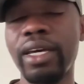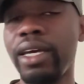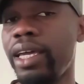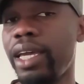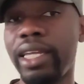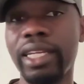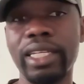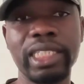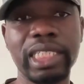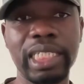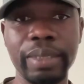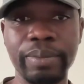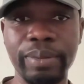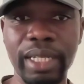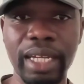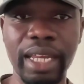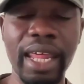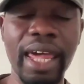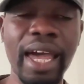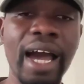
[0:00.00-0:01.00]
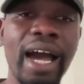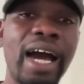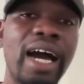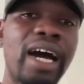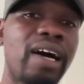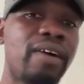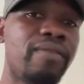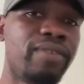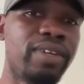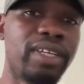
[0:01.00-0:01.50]
any tips that they
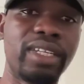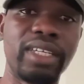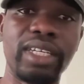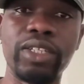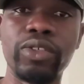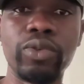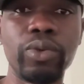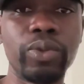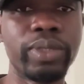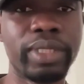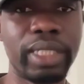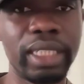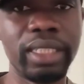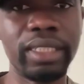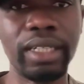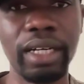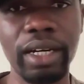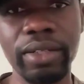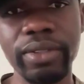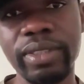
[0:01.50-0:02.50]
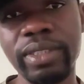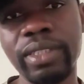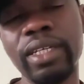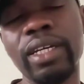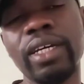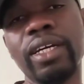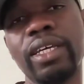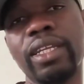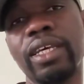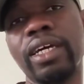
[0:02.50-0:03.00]
have, any do's and don'ts
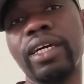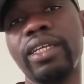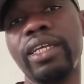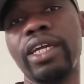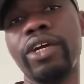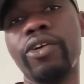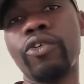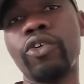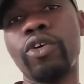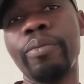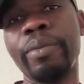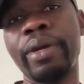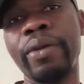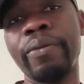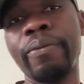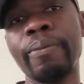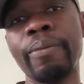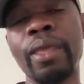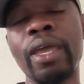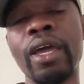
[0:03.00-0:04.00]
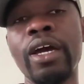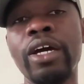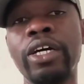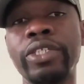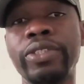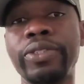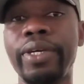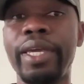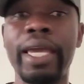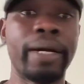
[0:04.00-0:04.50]
that they recommend.
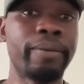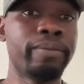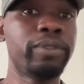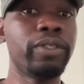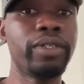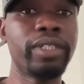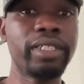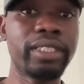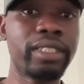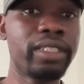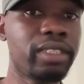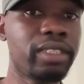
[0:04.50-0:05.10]
So yeah, so this is